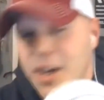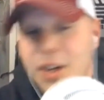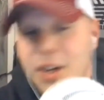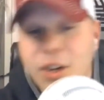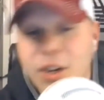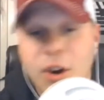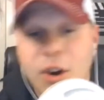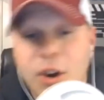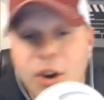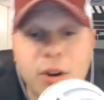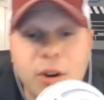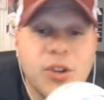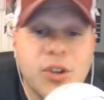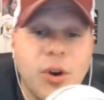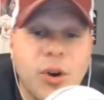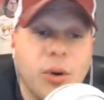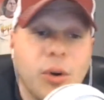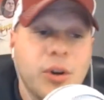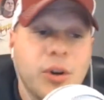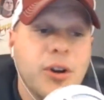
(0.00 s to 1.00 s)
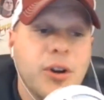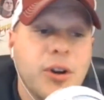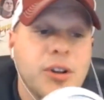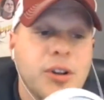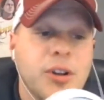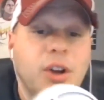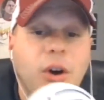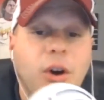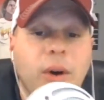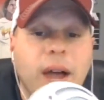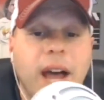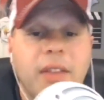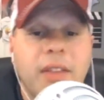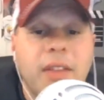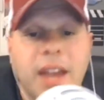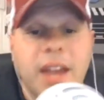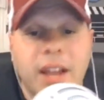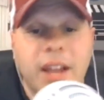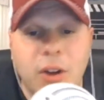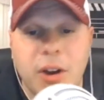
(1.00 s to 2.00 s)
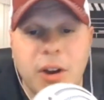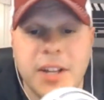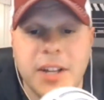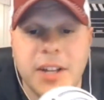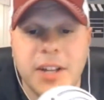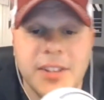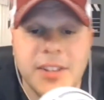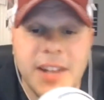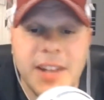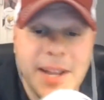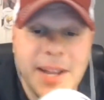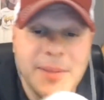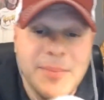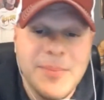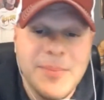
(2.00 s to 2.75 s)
Curtis Cole. Curtis Cole, how the hell are you today?